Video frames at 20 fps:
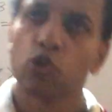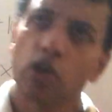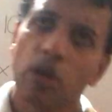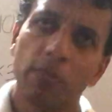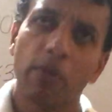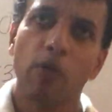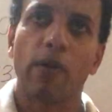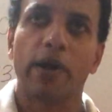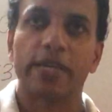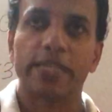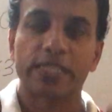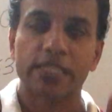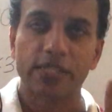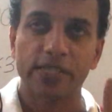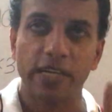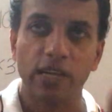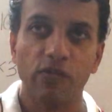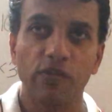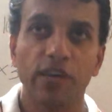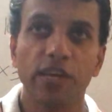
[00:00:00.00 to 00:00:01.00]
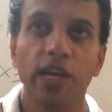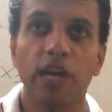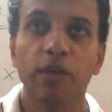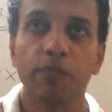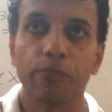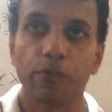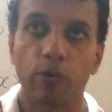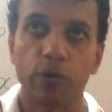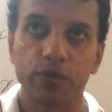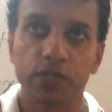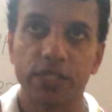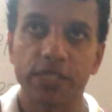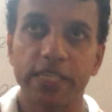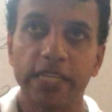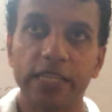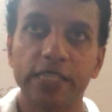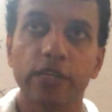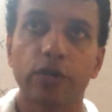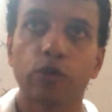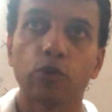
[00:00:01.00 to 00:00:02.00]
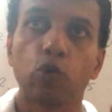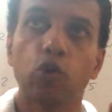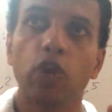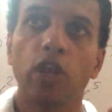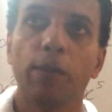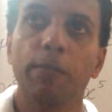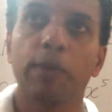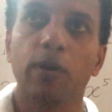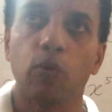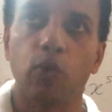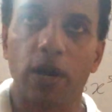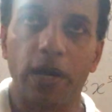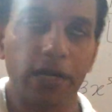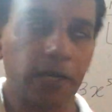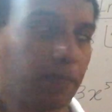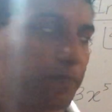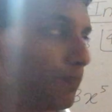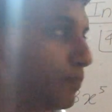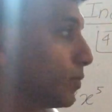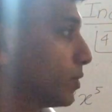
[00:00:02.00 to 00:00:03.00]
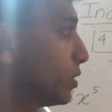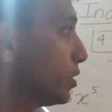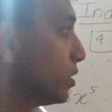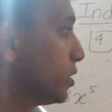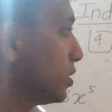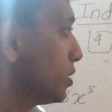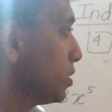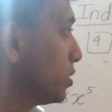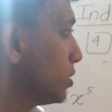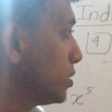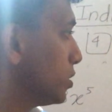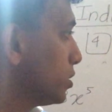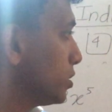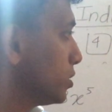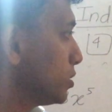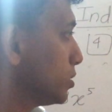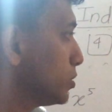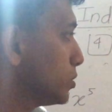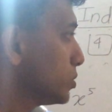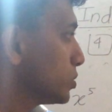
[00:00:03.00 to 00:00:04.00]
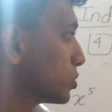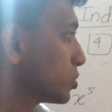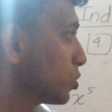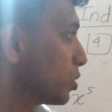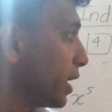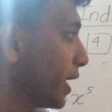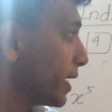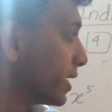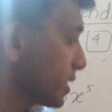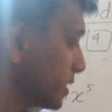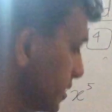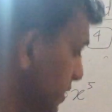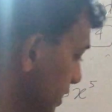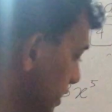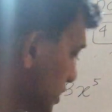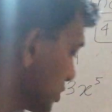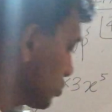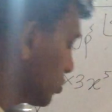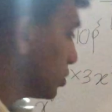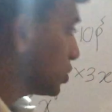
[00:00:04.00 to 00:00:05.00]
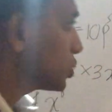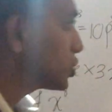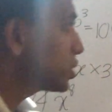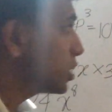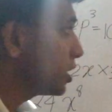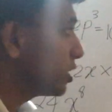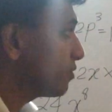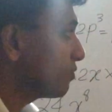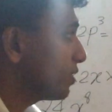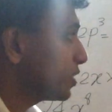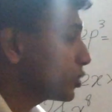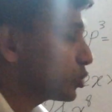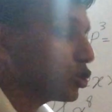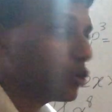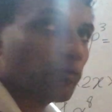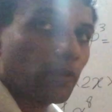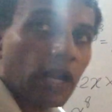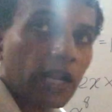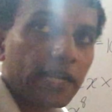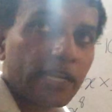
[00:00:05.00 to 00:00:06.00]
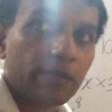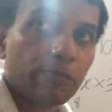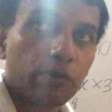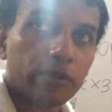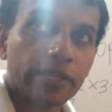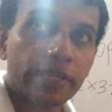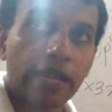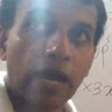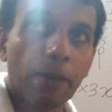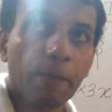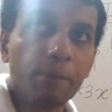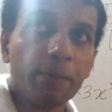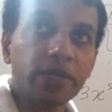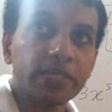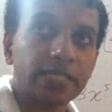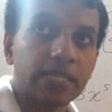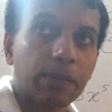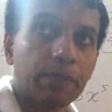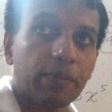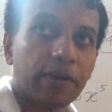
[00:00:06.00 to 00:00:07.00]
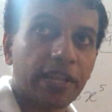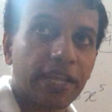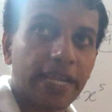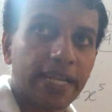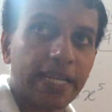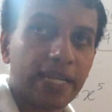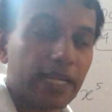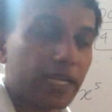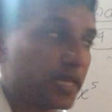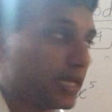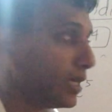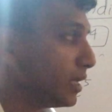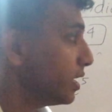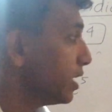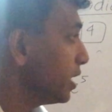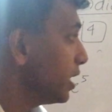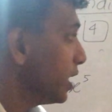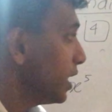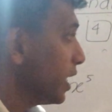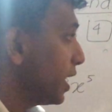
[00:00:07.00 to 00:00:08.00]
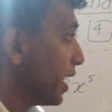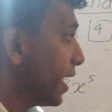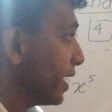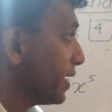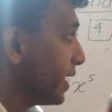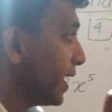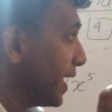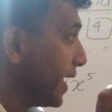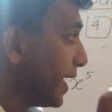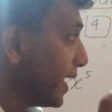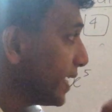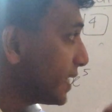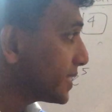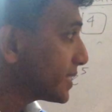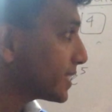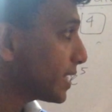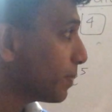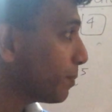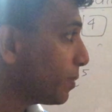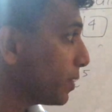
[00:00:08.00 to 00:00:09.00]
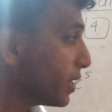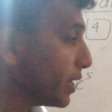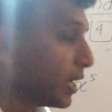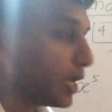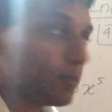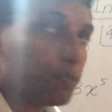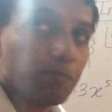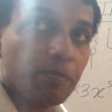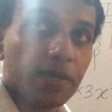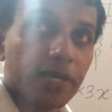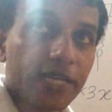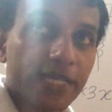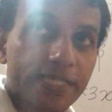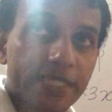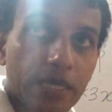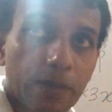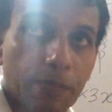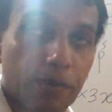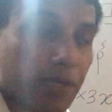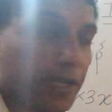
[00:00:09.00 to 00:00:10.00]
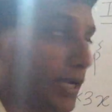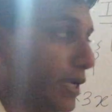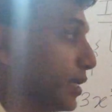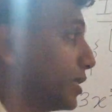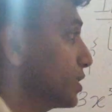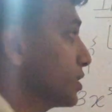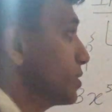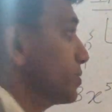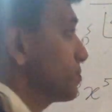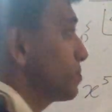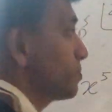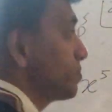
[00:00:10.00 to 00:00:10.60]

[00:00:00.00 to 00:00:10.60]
Rule number 1, still we are processing the rule number 1. So like this question, first you multiply the number separately and a separate, b separate.